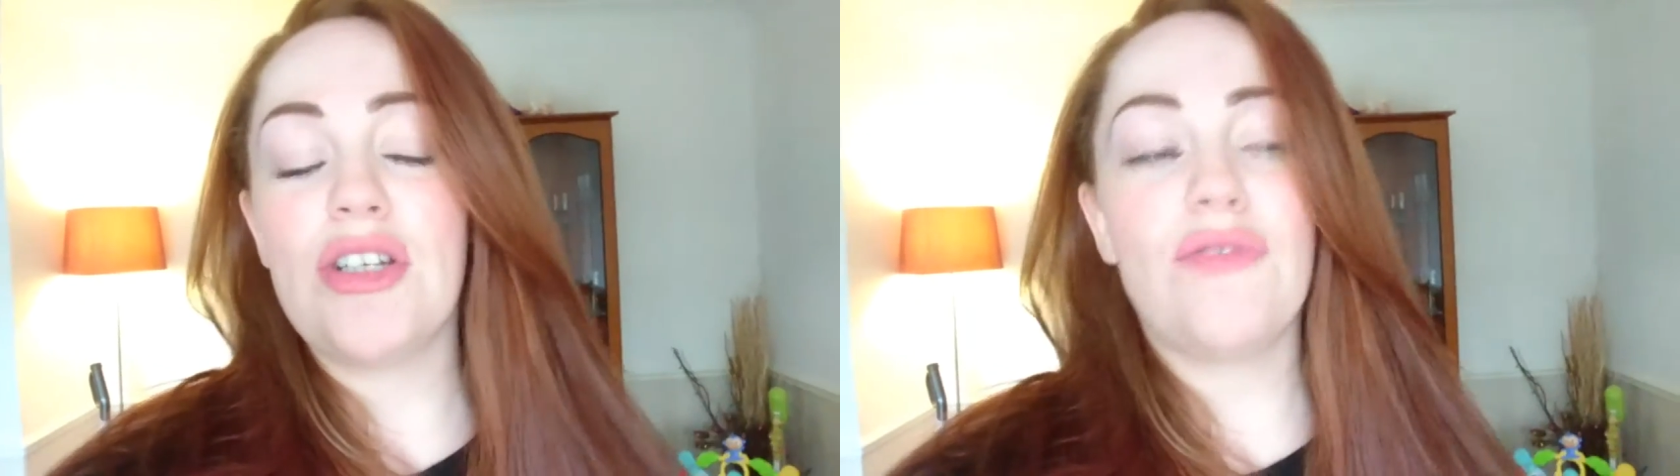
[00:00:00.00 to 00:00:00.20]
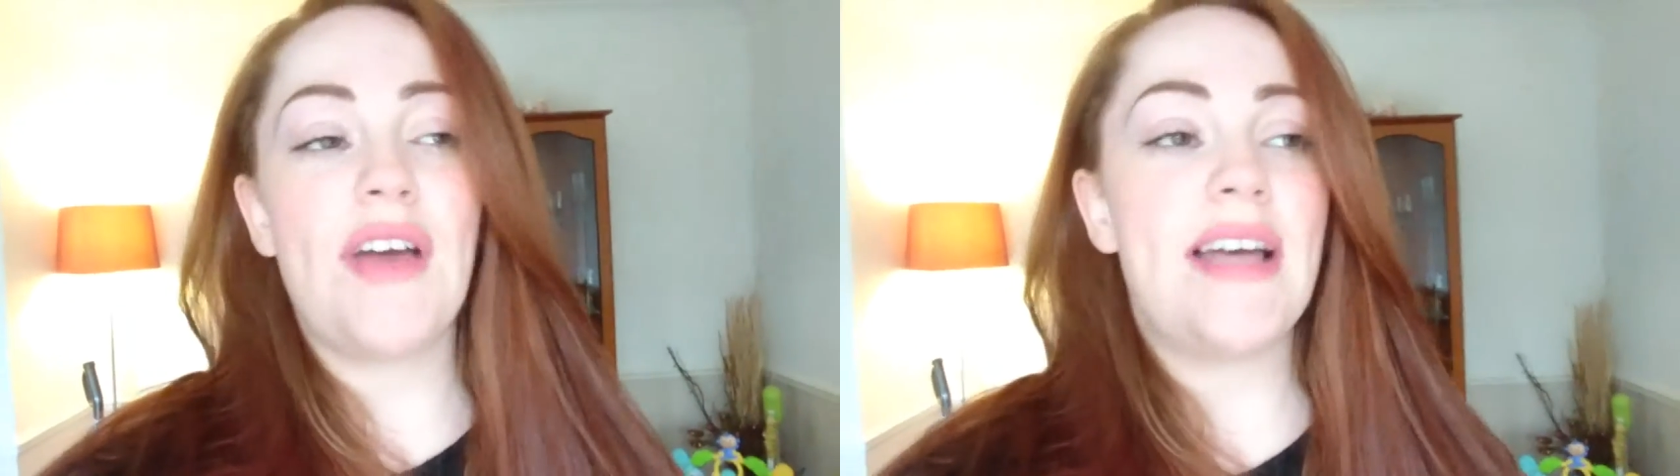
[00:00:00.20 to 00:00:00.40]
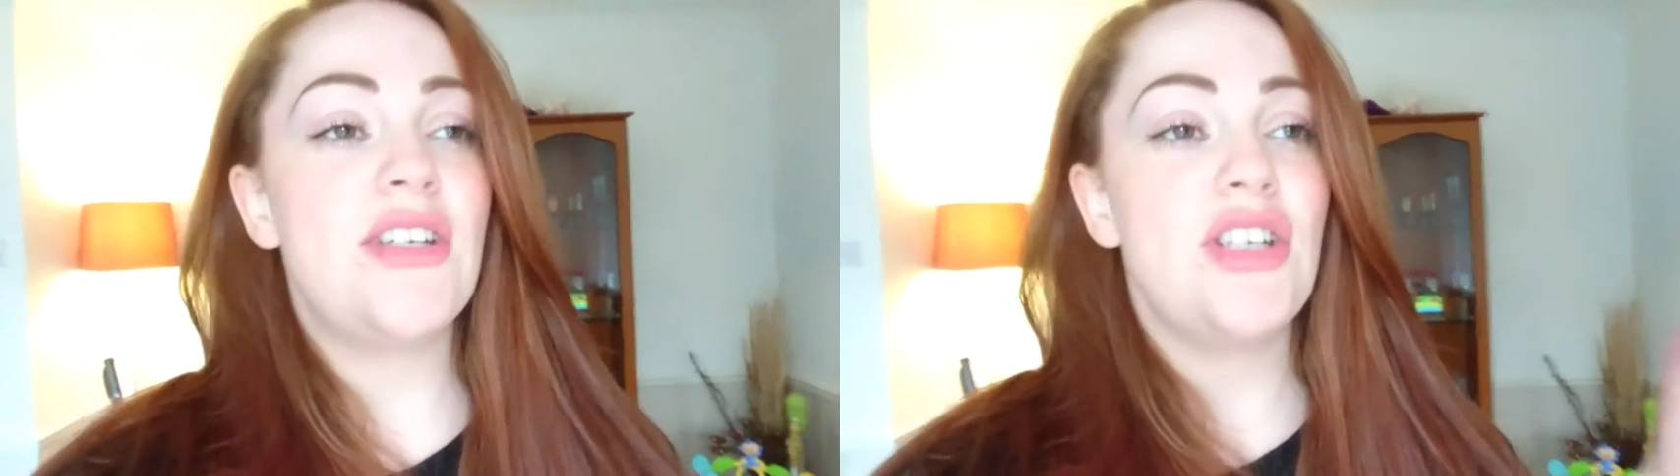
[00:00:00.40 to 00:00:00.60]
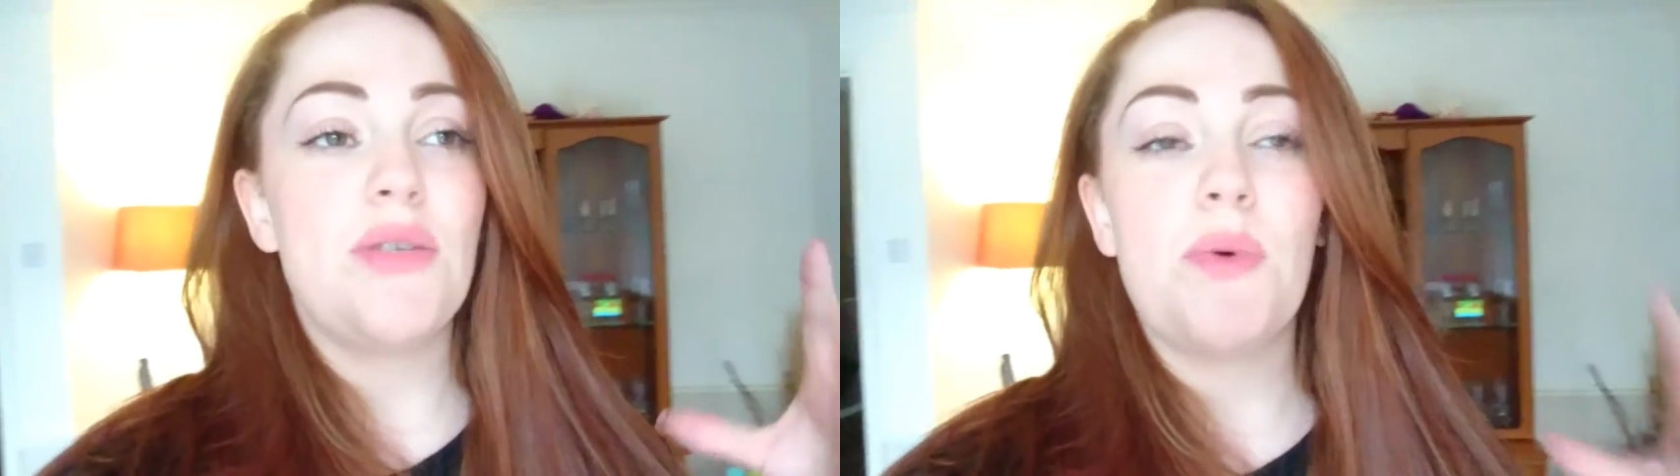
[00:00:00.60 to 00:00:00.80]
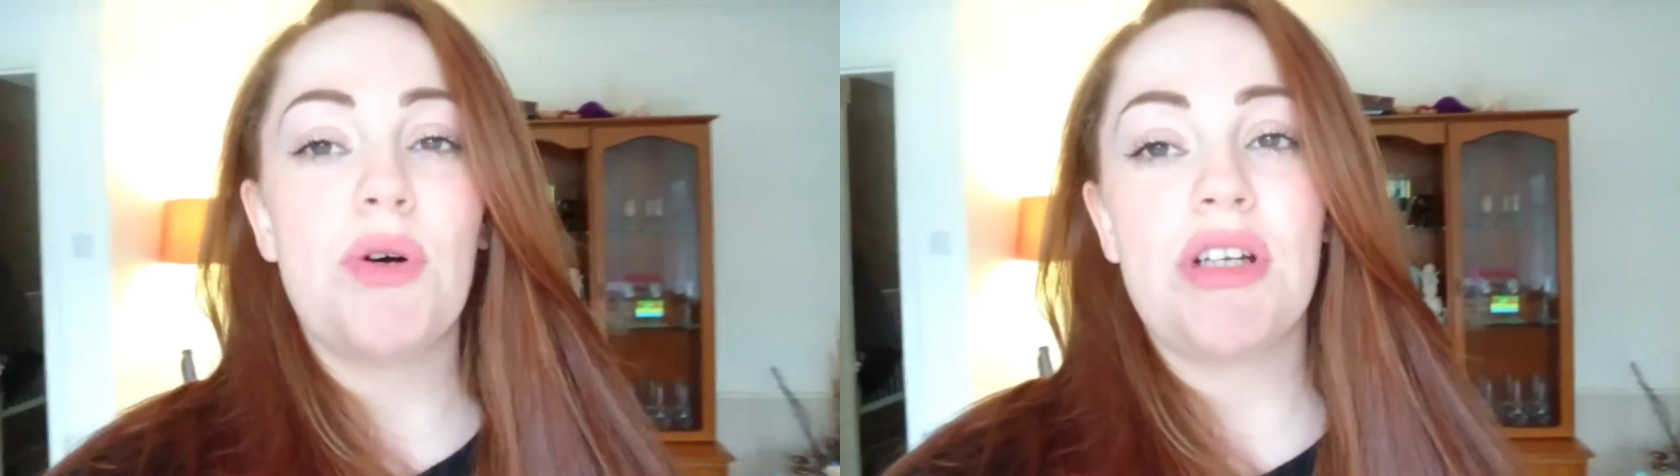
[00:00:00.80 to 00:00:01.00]
She's fed,
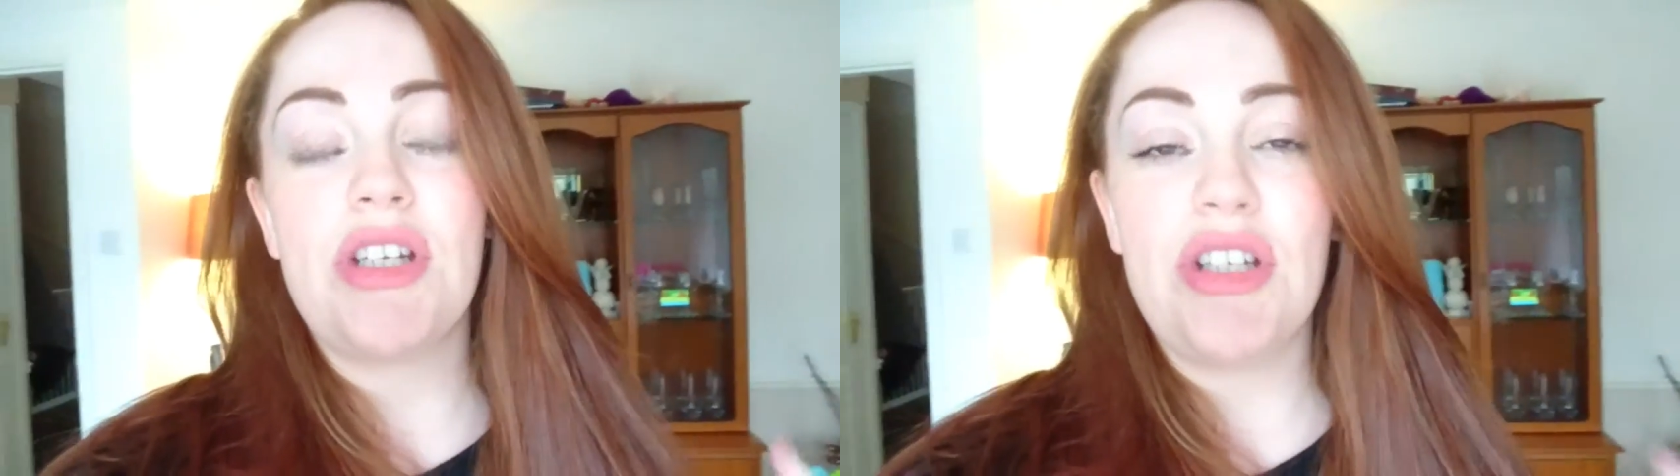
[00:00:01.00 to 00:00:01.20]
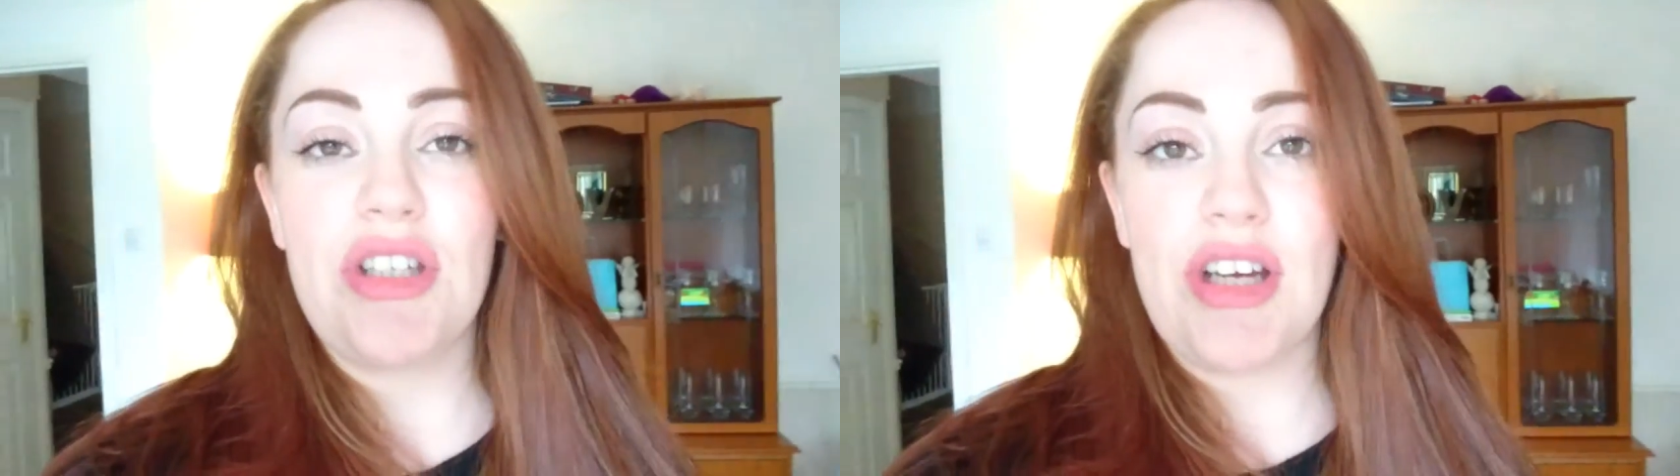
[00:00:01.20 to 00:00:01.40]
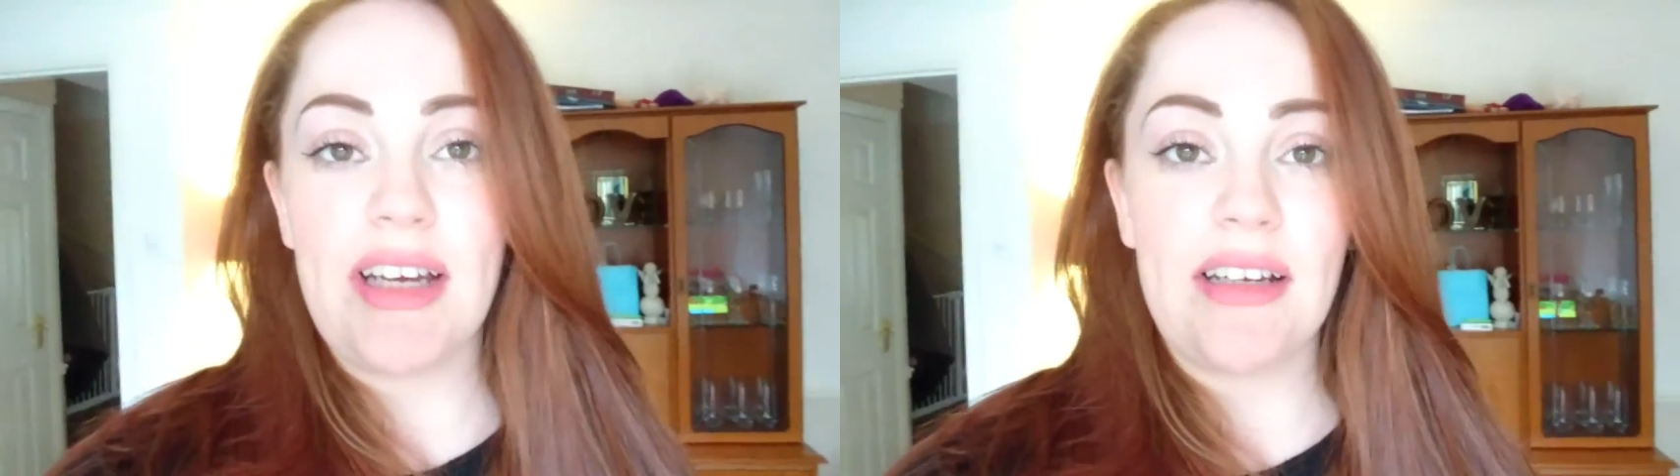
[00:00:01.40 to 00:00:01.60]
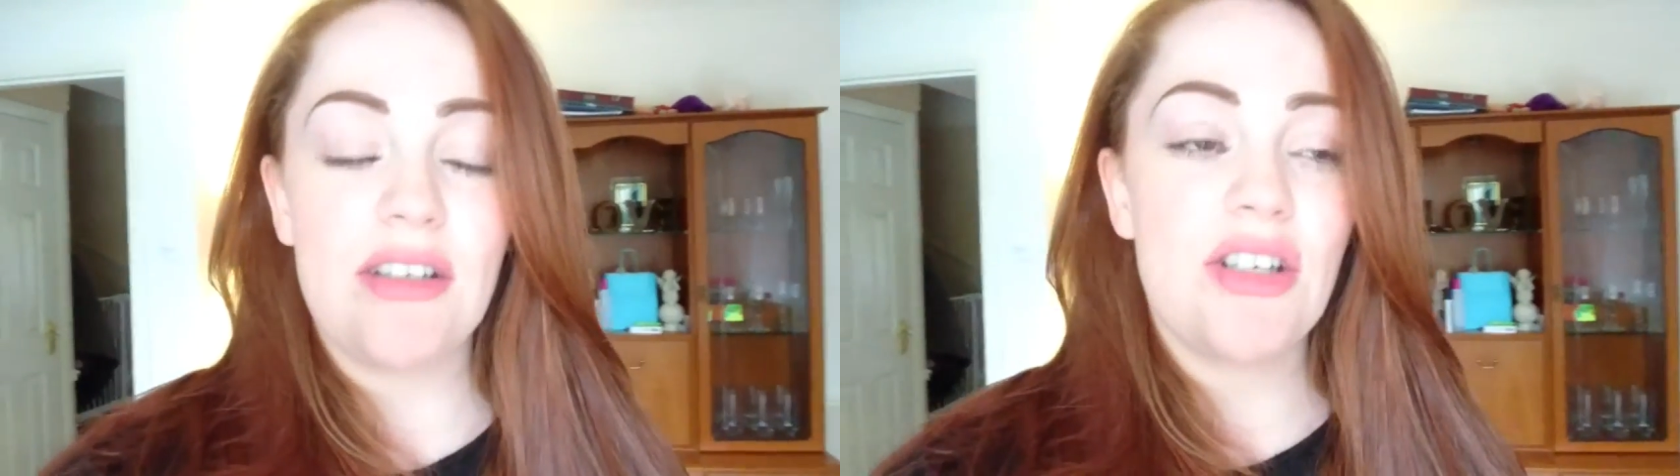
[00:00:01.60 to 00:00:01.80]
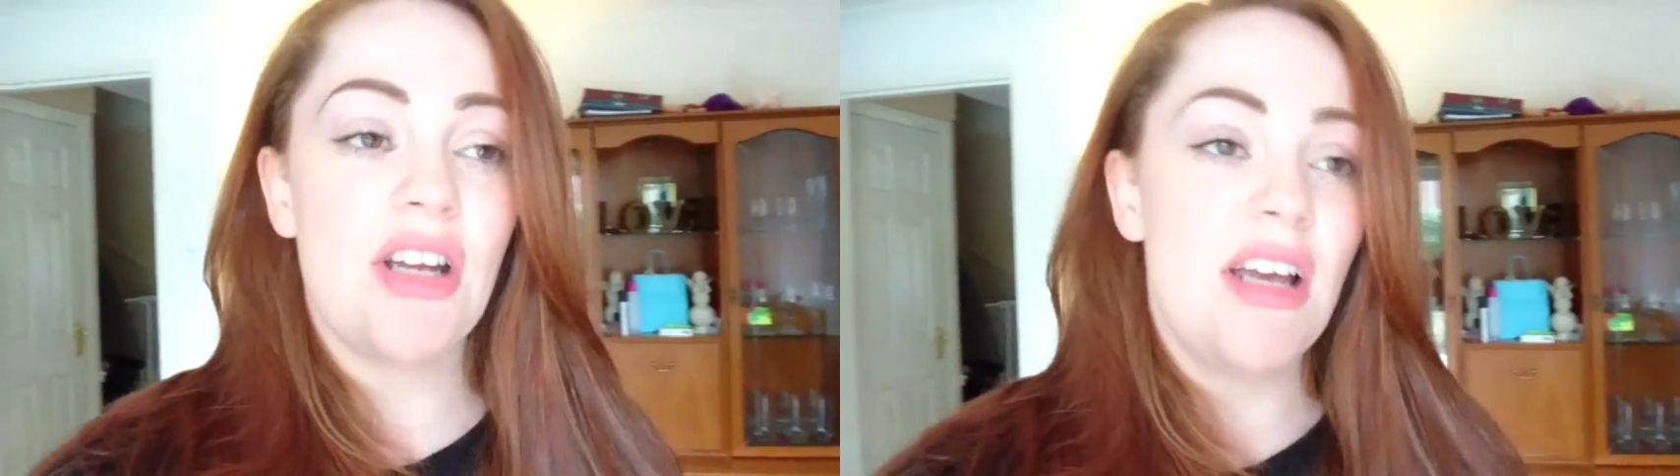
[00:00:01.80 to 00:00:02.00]
she's watered, she's
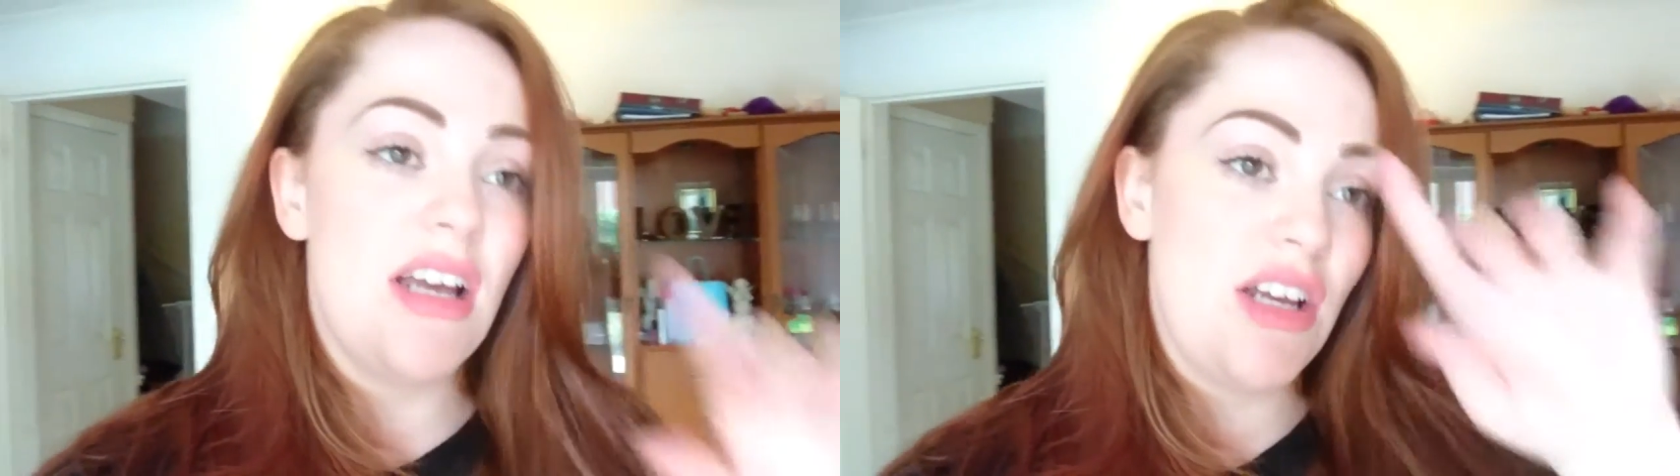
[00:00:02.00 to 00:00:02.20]
changed.